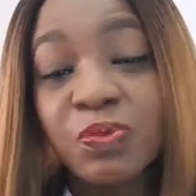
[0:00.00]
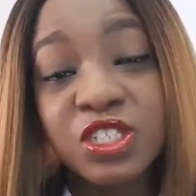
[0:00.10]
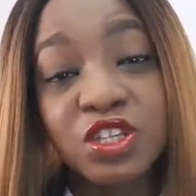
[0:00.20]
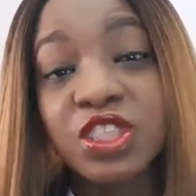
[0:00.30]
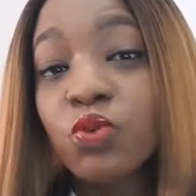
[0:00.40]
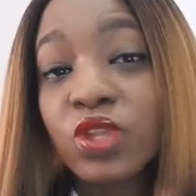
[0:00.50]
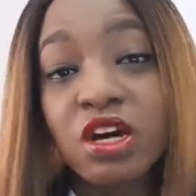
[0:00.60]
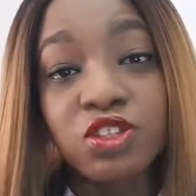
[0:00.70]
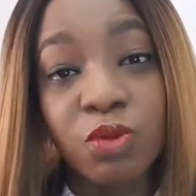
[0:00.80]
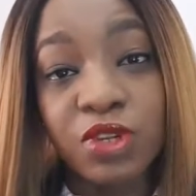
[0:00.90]
is nothing
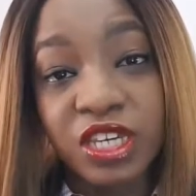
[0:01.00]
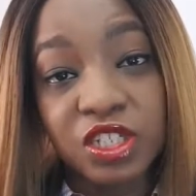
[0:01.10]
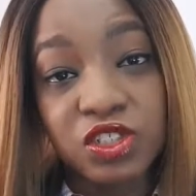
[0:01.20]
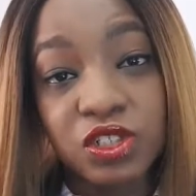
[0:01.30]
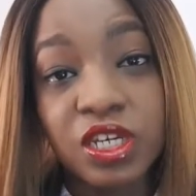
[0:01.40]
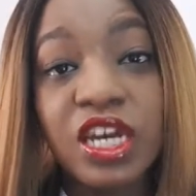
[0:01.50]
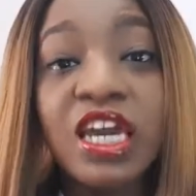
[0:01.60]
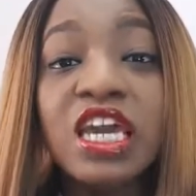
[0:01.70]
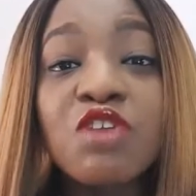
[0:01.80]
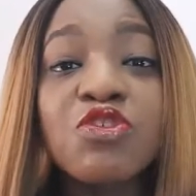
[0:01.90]
without communication.
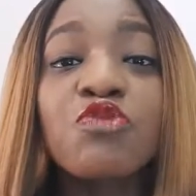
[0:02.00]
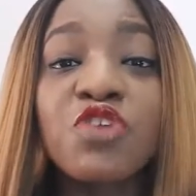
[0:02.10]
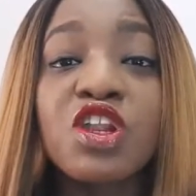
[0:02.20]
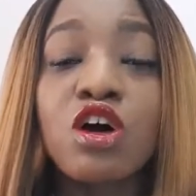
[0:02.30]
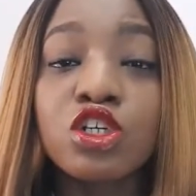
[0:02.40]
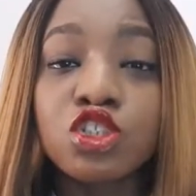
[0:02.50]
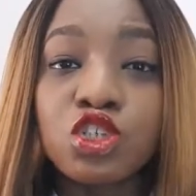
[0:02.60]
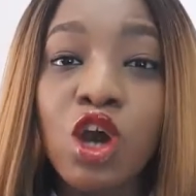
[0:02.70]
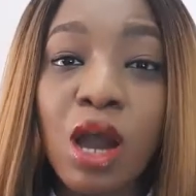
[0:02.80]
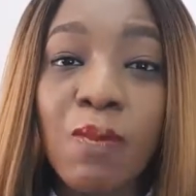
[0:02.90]
If you feel
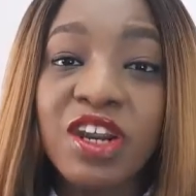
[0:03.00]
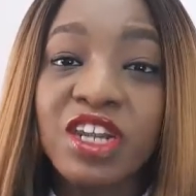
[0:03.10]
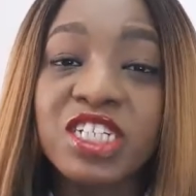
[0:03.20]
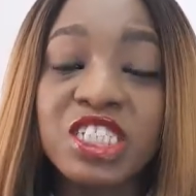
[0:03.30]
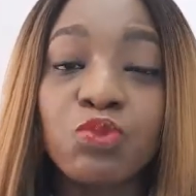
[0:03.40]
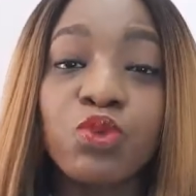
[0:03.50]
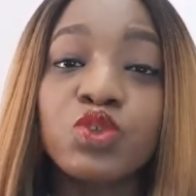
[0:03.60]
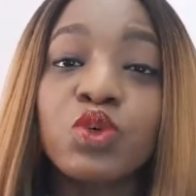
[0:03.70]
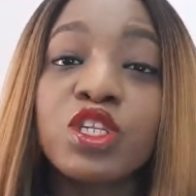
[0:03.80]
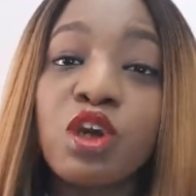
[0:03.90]
unsure about a relationship
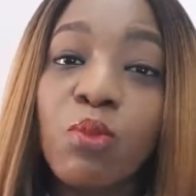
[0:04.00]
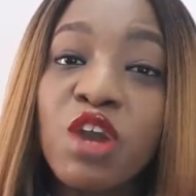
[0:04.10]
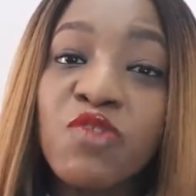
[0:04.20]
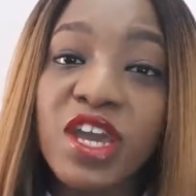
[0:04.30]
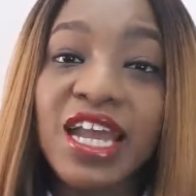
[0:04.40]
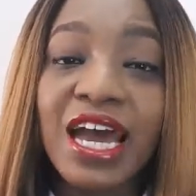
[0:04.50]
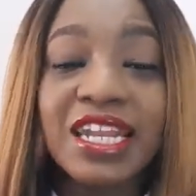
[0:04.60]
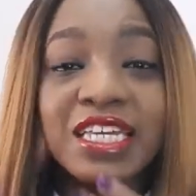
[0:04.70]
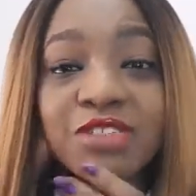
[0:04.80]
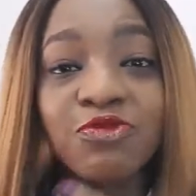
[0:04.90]
between your boyfriend and
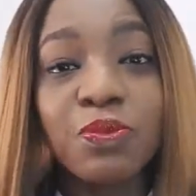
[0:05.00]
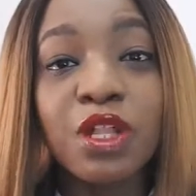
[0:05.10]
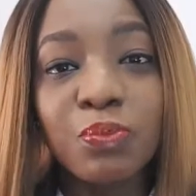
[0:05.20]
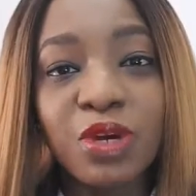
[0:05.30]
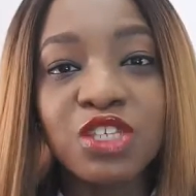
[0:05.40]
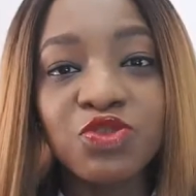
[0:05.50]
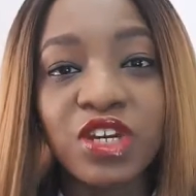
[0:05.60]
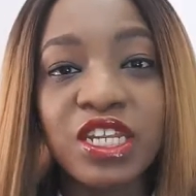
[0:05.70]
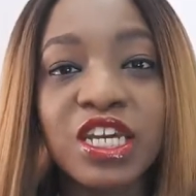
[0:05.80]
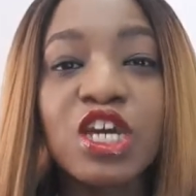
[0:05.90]
his female best
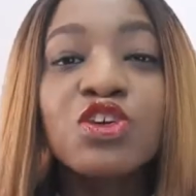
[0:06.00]
friend,